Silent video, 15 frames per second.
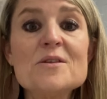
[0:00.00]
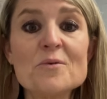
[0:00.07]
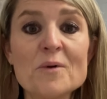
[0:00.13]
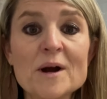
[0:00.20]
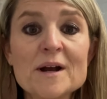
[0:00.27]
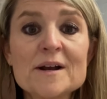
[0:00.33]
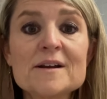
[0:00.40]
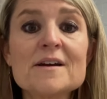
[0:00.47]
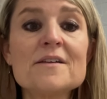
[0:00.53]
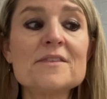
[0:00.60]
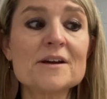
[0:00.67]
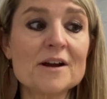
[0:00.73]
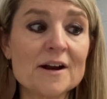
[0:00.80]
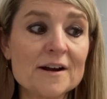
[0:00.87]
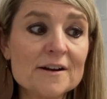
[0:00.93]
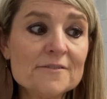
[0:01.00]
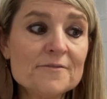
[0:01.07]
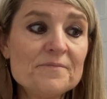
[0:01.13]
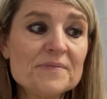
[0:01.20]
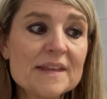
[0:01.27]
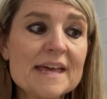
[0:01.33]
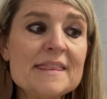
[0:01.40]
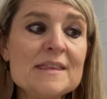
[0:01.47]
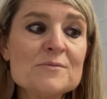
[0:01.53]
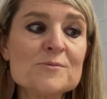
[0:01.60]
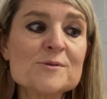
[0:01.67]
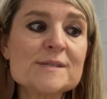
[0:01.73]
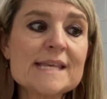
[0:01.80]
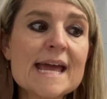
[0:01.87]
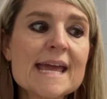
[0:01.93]
the word on the curve. And then we'll
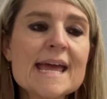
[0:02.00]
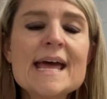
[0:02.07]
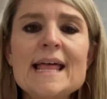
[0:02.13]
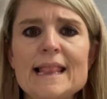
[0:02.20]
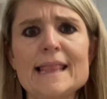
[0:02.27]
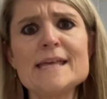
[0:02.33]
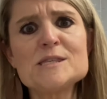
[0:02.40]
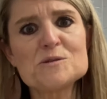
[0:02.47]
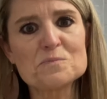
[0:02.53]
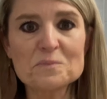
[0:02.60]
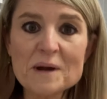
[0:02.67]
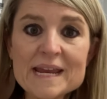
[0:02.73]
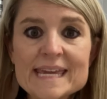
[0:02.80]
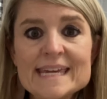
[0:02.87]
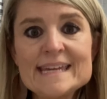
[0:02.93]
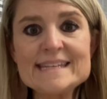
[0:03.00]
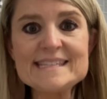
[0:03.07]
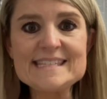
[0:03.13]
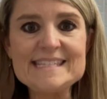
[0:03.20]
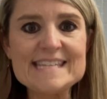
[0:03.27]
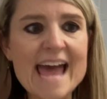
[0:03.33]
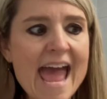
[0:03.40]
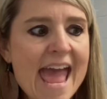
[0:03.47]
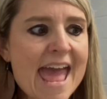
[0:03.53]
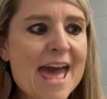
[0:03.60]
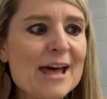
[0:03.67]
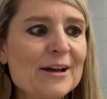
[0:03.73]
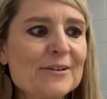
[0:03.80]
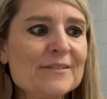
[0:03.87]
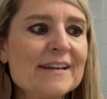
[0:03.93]
say, let's break it
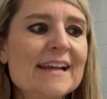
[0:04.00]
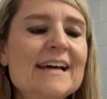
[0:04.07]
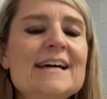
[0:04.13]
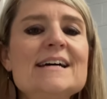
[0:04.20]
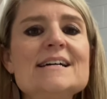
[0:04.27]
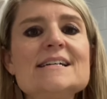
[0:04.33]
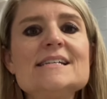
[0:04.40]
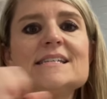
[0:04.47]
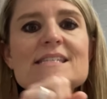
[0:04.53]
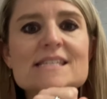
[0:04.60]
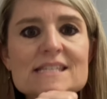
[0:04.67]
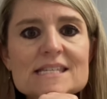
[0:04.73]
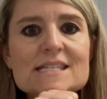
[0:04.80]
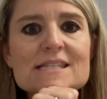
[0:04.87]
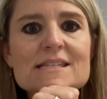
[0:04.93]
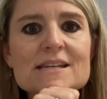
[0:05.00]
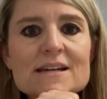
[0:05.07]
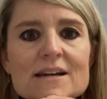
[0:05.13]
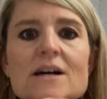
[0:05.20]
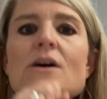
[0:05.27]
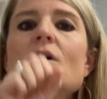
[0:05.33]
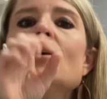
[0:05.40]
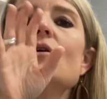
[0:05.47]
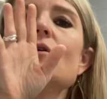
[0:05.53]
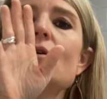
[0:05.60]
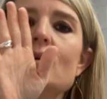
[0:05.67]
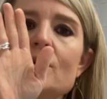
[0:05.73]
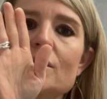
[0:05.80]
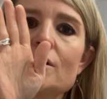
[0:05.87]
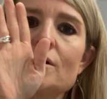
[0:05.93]
down. S,
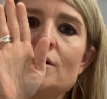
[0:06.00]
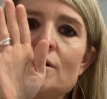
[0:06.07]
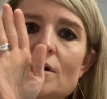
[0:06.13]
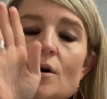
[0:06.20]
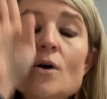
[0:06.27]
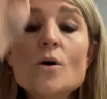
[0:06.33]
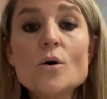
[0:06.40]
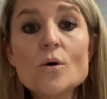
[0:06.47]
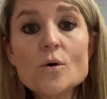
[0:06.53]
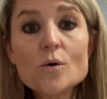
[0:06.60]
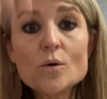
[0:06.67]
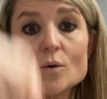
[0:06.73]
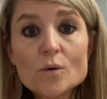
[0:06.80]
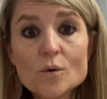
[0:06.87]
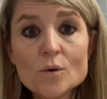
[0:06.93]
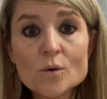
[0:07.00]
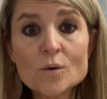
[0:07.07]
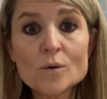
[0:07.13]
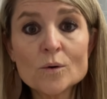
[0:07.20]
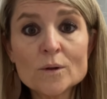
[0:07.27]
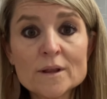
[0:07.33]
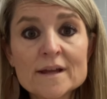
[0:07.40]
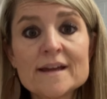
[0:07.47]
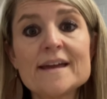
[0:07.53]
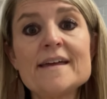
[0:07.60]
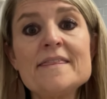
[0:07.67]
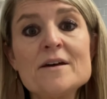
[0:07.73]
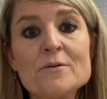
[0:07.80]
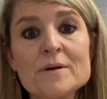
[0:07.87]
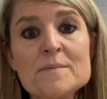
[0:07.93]
k, ol.
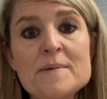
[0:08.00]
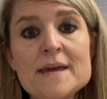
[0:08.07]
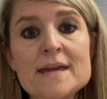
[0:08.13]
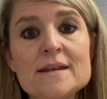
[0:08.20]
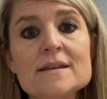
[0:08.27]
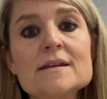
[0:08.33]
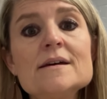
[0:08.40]
And they'll repeat,